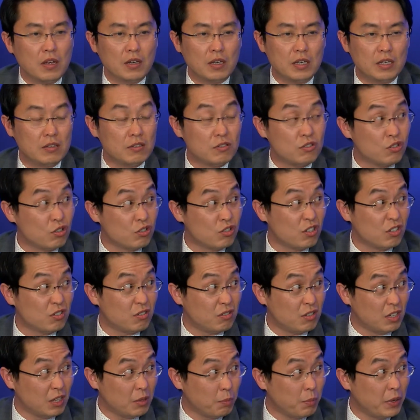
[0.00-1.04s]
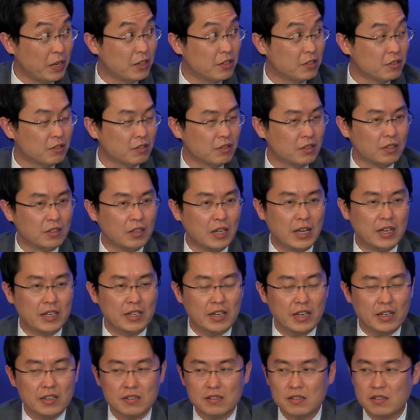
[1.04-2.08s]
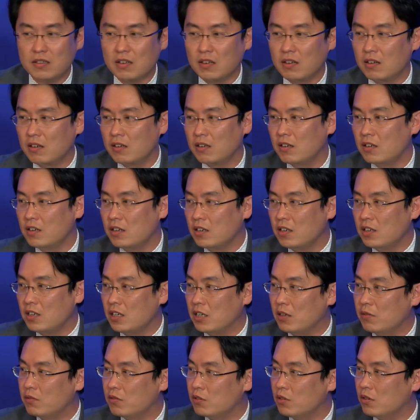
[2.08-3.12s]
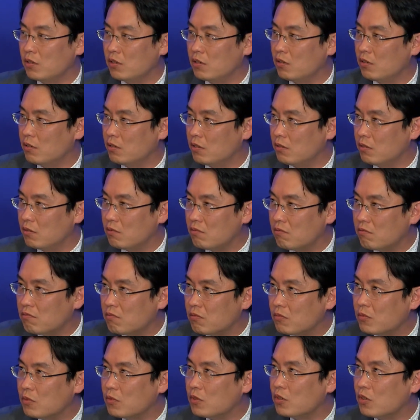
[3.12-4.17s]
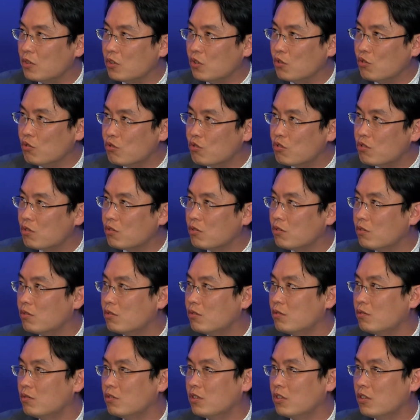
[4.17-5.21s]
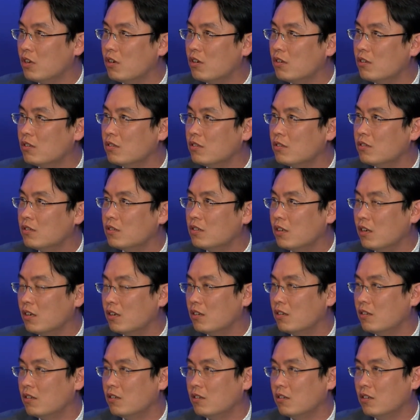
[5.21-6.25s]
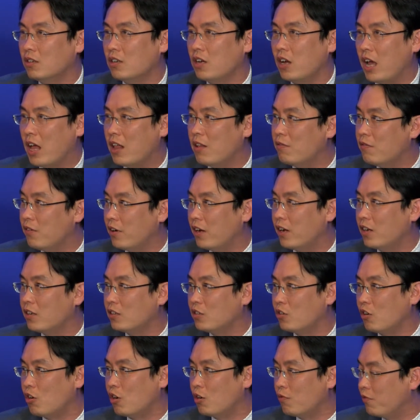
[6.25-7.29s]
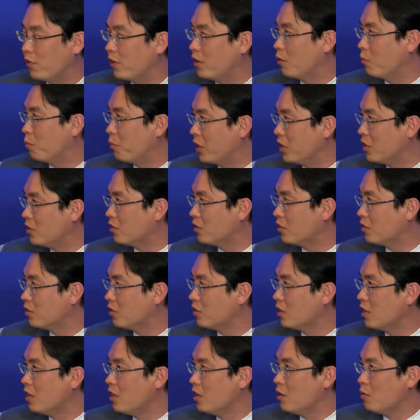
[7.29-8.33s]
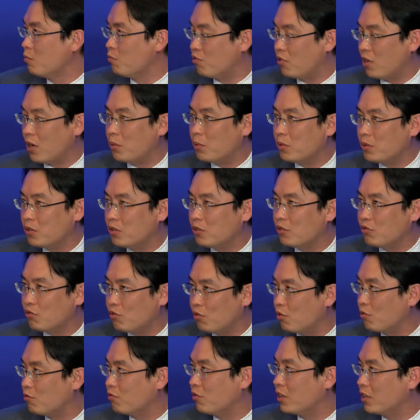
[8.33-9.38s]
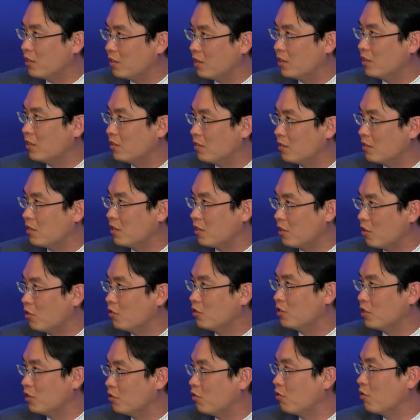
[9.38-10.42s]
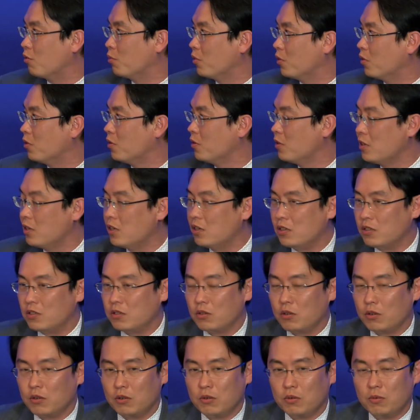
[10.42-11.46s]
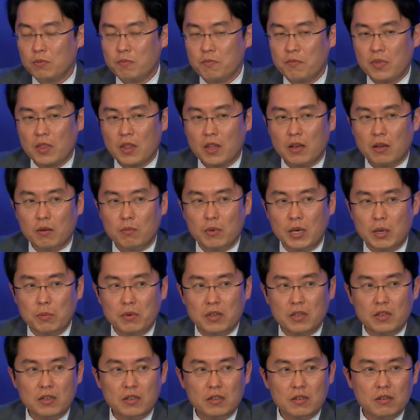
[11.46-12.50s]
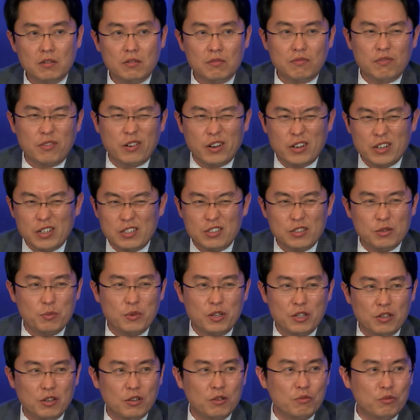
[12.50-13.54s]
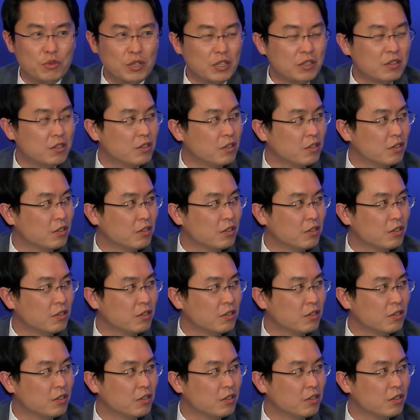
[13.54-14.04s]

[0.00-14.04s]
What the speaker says: in such a sick patient. I guess even a usual non-LVAD heart failure patient, probably the stroke rate is considerable. So maybe very similar with